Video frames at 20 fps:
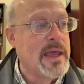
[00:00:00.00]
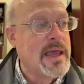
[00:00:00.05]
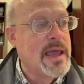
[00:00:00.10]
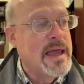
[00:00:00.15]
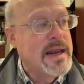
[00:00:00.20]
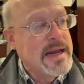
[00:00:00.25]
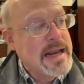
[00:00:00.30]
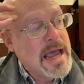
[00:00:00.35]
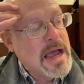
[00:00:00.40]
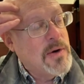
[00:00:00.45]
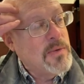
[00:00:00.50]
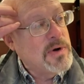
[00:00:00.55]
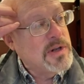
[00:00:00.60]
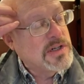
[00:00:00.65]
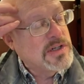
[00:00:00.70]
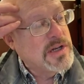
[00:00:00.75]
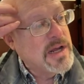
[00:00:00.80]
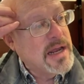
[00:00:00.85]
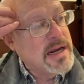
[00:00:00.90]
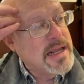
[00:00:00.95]
And now what
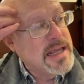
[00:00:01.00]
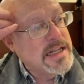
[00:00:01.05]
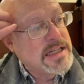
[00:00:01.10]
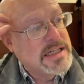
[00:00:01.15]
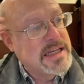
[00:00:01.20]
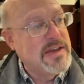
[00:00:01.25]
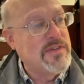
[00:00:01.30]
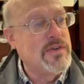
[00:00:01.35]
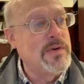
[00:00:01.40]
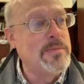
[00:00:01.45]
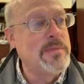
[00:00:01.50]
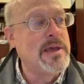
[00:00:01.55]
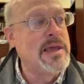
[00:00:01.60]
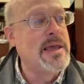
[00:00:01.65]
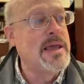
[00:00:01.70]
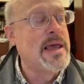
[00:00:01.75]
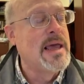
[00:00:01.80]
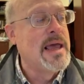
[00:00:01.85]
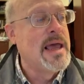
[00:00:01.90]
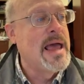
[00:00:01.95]
it's done, it's given
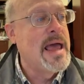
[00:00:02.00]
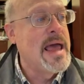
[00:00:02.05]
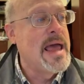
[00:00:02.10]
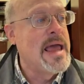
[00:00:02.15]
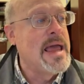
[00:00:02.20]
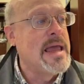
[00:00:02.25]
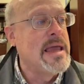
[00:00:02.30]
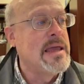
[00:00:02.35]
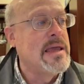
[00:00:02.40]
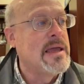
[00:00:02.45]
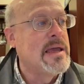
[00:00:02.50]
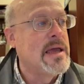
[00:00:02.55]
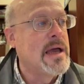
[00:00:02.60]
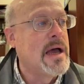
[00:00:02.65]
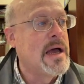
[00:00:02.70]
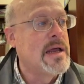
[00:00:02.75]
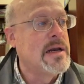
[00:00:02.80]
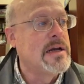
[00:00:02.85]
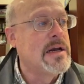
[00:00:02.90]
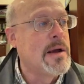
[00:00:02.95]
me a
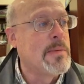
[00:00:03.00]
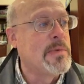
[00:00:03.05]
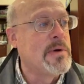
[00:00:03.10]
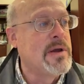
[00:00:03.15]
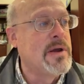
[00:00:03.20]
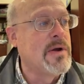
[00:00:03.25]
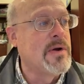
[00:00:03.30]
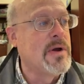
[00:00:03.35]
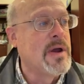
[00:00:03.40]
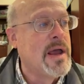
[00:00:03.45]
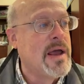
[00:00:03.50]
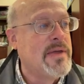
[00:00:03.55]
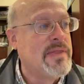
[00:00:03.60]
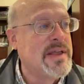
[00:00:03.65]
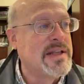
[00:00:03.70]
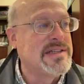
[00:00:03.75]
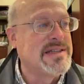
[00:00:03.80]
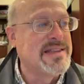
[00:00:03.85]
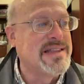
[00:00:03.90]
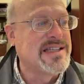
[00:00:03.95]
number here
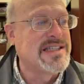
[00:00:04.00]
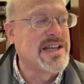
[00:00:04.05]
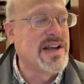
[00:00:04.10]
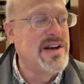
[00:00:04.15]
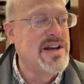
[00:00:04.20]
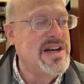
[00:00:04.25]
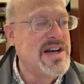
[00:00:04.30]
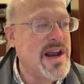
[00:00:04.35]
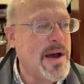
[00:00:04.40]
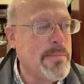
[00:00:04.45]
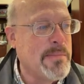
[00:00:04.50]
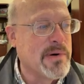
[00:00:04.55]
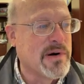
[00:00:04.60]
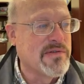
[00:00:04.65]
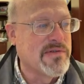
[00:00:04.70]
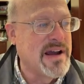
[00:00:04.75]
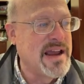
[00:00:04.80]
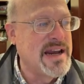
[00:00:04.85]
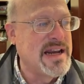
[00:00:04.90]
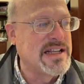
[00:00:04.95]
that's a number,
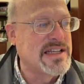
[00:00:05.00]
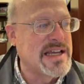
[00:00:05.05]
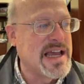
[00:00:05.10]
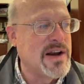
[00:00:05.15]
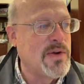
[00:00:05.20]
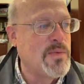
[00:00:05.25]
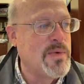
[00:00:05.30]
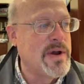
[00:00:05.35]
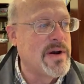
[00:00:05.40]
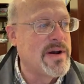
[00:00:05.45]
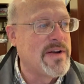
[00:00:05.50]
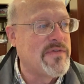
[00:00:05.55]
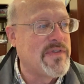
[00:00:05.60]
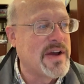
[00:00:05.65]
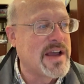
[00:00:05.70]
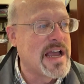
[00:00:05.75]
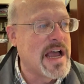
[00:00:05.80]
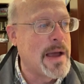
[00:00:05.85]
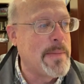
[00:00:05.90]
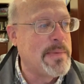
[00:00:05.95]
right? It's kind of weird. And if I
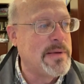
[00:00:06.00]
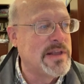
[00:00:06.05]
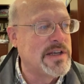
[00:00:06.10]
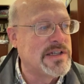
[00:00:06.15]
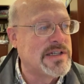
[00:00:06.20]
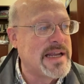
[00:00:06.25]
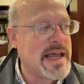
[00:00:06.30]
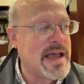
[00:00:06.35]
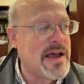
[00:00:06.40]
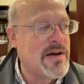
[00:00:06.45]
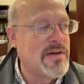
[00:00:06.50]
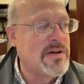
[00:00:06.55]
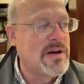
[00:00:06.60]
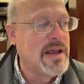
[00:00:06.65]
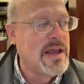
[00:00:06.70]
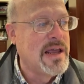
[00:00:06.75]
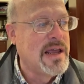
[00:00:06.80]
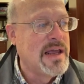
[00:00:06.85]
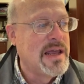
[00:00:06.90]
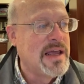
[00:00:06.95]
copy this down,
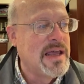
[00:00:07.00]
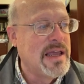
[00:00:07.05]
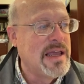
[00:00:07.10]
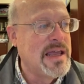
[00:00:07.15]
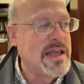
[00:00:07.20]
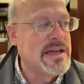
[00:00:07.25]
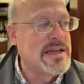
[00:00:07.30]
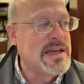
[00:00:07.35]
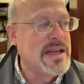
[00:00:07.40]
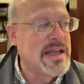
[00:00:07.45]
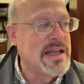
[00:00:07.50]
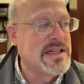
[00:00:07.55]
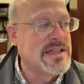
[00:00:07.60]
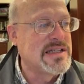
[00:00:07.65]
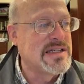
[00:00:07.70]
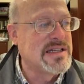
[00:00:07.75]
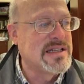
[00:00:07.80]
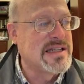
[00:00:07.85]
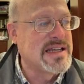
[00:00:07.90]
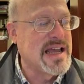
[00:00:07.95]

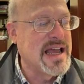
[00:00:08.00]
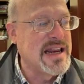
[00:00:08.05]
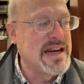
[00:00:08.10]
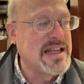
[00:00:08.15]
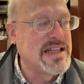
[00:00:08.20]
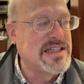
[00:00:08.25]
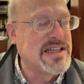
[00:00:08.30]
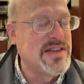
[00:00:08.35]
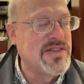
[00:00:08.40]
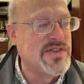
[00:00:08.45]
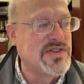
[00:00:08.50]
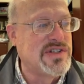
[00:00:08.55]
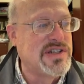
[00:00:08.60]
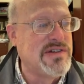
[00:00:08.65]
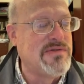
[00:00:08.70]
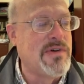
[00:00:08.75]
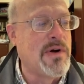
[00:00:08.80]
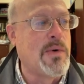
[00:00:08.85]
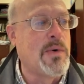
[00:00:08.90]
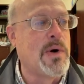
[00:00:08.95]
it's either
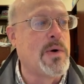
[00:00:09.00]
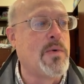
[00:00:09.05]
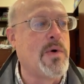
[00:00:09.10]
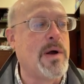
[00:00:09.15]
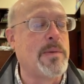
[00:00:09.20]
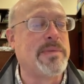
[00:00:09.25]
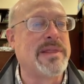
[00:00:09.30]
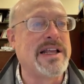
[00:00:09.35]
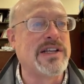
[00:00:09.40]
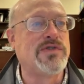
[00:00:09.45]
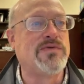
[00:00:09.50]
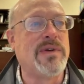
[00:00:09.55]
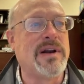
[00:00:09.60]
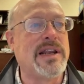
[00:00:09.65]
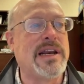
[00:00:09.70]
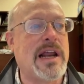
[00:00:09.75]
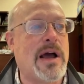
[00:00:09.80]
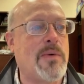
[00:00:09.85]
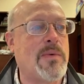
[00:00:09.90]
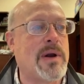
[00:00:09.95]
0 or 1, but that's
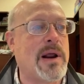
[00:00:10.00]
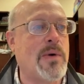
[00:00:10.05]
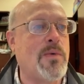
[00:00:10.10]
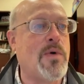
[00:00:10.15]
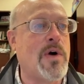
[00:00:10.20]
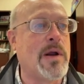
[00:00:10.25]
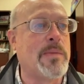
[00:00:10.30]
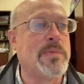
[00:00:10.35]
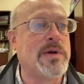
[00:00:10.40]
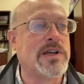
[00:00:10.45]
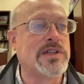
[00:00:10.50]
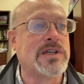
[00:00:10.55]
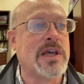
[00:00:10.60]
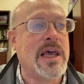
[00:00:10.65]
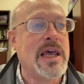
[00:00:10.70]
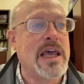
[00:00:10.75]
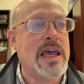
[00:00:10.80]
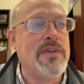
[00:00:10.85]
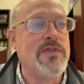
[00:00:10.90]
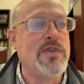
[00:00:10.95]
really not what I want, because
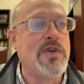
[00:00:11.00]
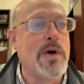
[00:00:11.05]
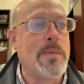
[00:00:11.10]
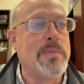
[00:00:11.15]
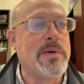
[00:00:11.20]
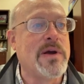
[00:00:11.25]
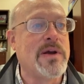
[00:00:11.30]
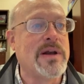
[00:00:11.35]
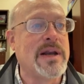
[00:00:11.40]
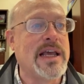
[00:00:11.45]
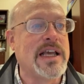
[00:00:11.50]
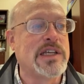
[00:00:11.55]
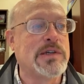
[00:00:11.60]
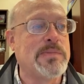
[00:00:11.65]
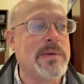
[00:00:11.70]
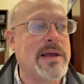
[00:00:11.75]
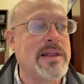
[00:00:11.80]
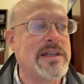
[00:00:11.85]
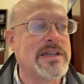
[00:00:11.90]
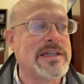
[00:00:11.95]
if you go up here and
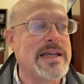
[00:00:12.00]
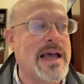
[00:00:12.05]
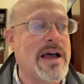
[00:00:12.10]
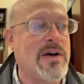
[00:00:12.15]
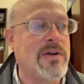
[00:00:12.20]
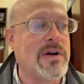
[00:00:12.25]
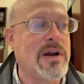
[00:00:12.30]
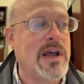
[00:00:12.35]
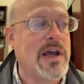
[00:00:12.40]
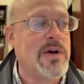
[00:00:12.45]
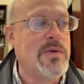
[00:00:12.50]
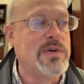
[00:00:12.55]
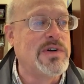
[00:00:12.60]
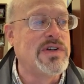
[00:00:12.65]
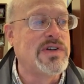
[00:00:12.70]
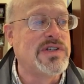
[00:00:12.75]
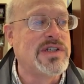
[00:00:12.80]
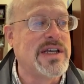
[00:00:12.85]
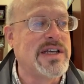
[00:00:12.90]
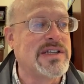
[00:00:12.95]
expand this out, what
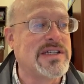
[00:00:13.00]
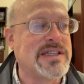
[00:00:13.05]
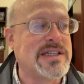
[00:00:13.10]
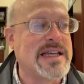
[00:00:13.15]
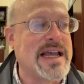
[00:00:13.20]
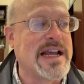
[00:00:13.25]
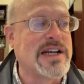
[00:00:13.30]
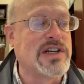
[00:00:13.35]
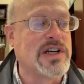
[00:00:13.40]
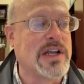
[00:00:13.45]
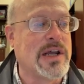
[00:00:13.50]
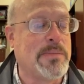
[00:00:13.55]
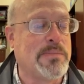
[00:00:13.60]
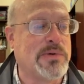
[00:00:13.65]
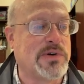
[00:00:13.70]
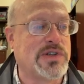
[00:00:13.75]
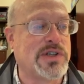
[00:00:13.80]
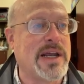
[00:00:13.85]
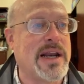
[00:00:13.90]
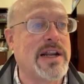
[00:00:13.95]
you see is actually a
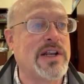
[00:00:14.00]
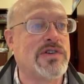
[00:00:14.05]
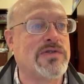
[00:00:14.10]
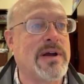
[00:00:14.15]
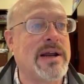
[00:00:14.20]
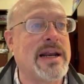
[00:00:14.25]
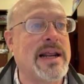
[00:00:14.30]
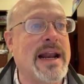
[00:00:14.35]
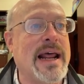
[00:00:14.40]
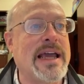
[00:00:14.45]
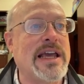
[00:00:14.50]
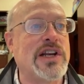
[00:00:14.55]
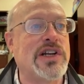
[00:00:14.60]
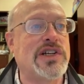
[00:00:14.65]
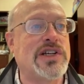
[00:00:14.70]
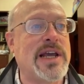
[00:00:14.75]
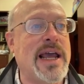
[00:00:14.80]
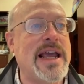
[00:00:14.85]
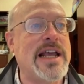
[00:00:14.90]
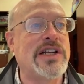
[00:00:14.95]
percentage, right? And I can
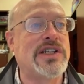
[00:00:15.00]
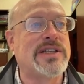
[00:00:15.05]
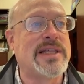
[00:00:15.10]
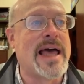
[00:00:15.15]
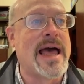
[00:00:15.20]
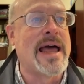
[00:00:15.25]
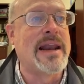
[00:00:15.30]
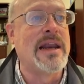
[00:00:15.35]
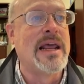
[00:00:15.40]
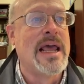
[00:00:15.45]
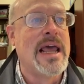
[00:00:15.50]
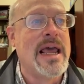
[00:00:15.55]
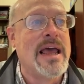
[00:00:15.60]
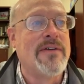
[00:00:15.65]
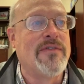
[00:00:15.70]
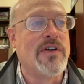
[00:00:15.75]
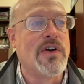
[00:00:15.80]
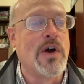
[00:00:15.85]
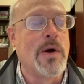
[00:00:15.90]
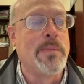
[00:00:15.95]
change that.
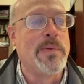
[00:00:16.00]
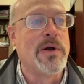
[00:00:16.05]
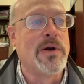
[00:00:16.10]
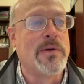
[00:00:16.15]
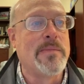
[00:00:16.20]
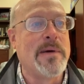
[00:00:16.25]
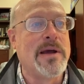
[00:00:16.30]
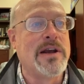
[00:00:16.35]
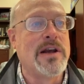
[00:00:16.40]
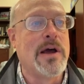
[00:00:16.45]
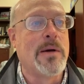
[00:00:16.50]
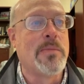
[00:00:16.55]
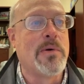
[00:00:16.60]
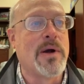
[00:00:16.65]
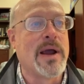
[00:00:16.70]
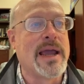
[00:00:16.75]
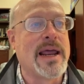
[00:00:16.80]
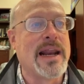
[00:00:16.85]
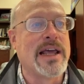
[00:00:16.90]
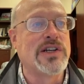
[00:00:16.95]
If I go up here to my number,
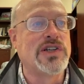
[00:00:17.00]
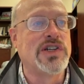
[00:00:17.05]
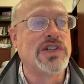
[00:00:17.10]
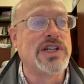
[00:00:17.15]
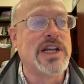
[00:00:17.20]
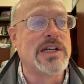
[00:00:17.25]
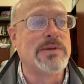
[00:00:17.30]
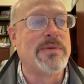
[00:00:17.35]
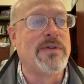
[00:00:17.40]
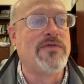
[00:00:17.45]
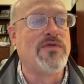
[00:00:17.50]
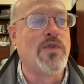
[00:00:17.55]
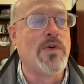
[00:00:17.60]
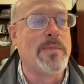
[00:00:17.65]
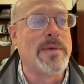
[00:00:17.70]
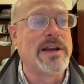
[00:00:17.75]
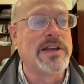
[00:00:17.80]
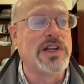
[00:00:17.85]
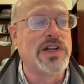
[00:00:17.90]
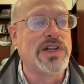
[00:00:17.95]
I can actually change my
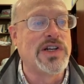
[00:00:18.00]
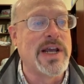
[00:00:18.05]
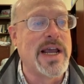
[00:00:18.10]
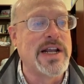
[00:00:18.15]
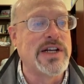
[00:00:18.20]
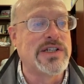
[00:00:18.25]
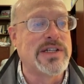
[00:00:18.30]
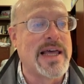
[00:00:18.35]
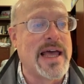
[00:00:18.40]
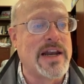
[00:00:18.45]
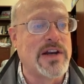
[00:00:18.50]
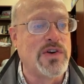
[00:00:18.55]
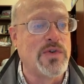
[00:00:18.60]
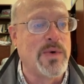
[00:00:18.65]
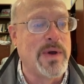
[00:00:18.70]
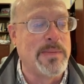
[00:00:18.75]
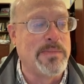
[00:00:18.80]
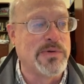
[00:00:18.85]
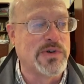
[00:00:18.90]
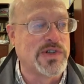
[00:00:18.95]
format to change that
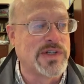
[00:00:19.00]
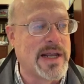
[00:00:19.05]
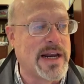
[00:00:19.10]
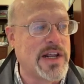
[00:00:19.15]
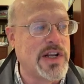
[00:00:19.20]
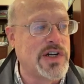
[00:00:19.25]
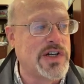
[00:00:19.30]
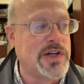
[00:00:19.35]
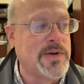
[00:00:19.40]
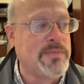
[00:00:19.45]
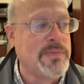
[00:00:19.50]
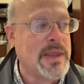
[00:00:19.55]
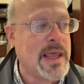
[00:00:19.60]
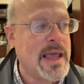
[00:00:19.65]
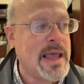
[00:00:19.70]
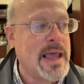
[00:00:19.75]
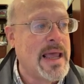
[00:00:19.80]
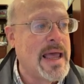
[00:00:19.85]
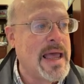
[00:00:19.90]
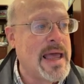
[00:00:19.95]
to a percentage.
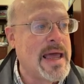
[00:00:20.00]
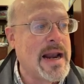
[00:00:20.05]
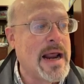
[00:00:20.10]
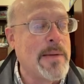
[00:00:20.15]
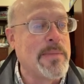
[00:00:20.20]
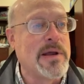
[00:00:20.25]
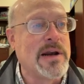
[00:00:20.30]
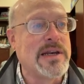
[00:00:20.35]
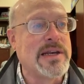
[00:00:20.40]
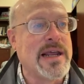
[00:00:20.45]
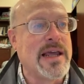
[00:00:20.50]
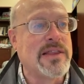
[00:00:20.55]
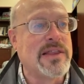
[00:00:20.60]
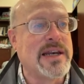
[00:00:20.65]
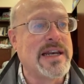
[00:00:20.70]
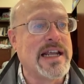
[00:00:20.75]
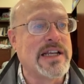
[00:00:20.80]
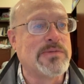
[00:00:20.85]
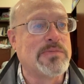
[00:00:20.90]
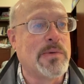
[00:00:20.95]
And I'm going to take the
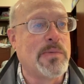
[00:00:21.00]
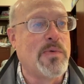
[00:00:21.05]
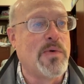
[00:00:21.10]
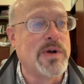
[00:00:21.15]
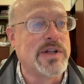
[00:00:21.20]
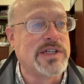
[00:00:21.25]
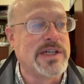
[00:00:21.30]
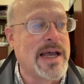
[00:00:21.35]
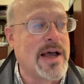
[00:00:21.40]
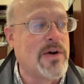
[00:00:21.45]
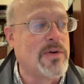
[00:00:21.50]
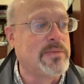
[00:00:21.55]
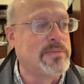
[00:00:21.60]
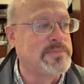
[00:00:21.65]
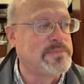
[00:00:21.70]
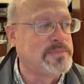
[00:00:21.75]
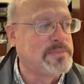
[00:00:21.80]
decimal points out.